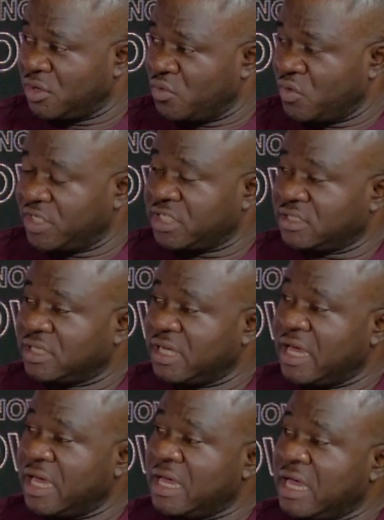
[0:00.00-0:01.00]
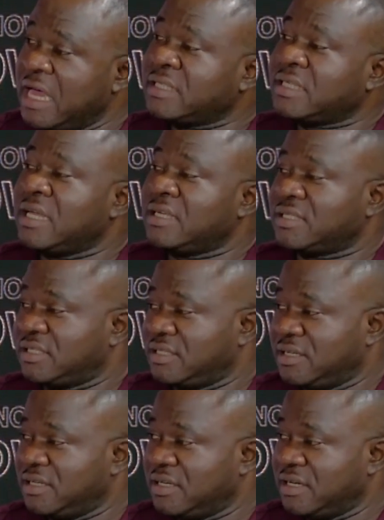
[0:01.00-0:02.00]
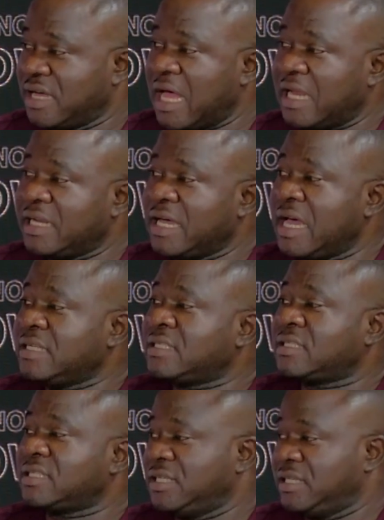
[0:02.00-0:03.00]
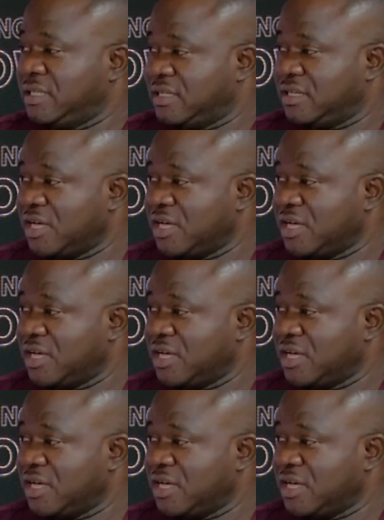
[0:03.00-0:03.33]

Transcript: which is the A S S and the S C,